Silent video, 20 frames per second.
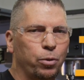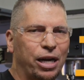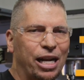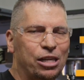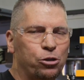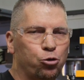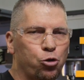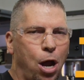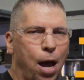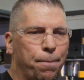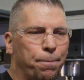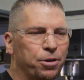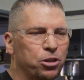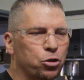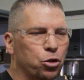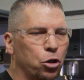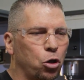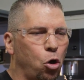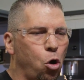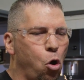when I drop
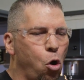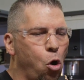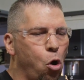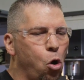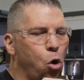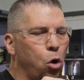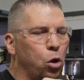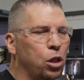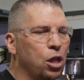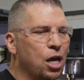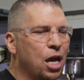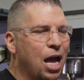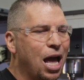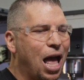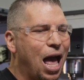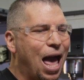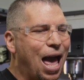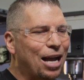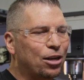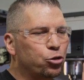into the hole,
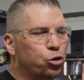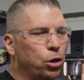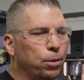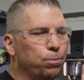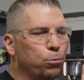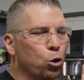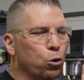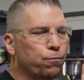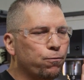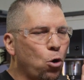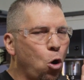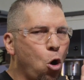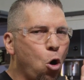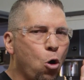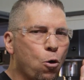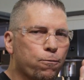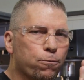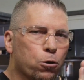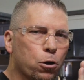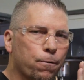actually move
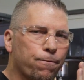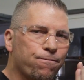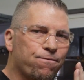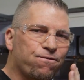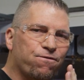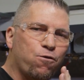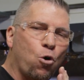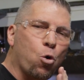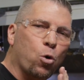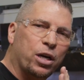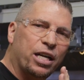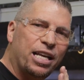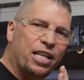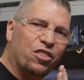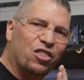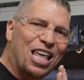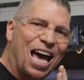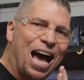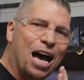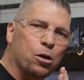over 40
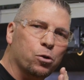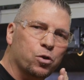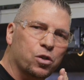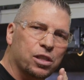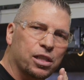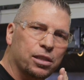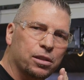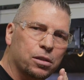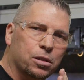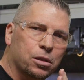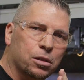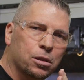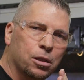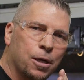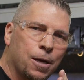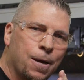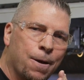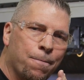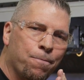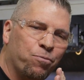thousandths.
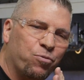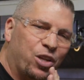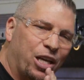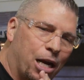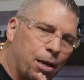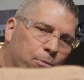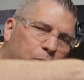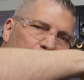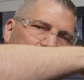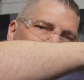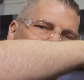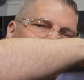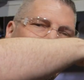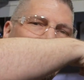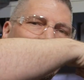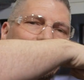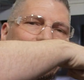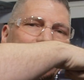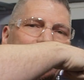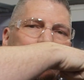Then I'm gonna
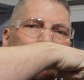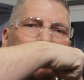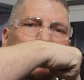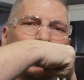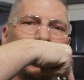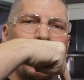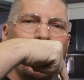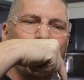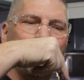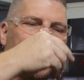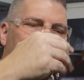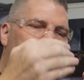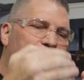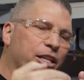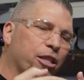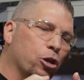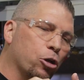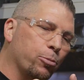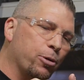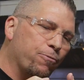helical up, and
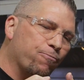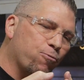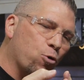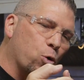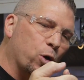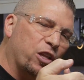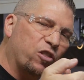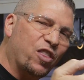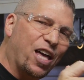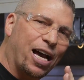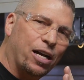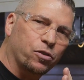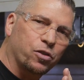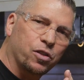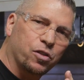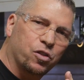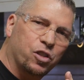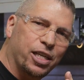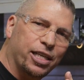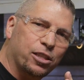then there'll be 40
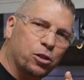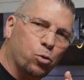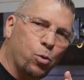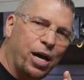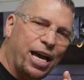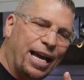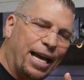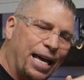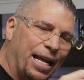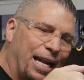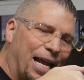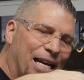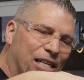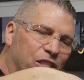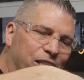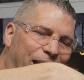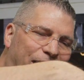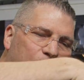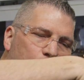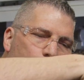thousandths this way, and as I